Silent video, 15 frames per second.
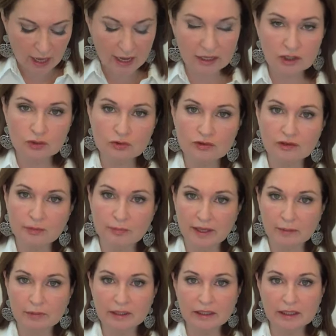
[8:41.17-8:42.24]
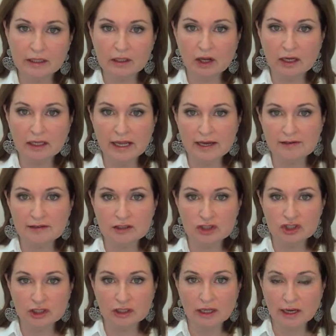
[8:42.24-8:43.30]
I used the Maybelline Long Lasting
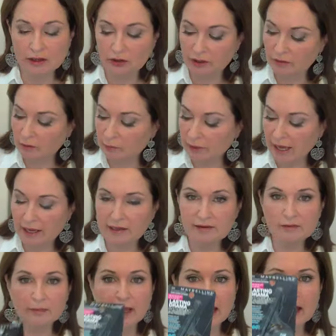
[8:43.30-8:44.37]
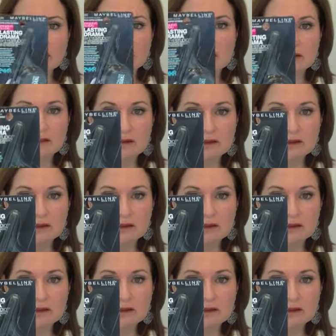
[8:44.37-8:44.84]
Gel Liner in the Blackest Black,